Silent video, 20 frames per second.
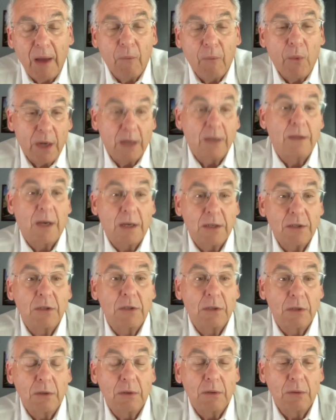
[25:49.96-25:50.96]
what it does
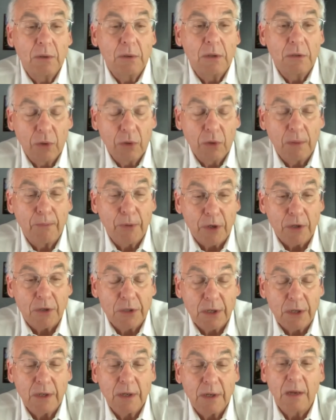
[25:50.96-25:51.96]
to a
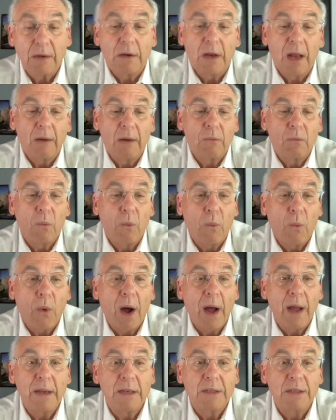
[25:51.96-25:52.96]
person, and
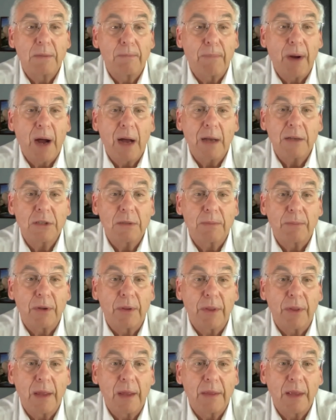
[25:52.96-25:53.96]
why is it
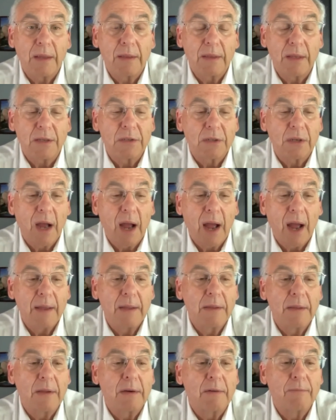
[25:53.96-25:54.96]
possible then that this
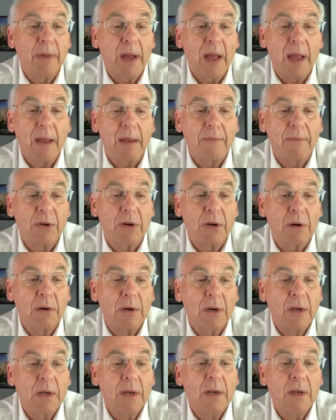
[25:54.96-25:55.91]
kind of behavior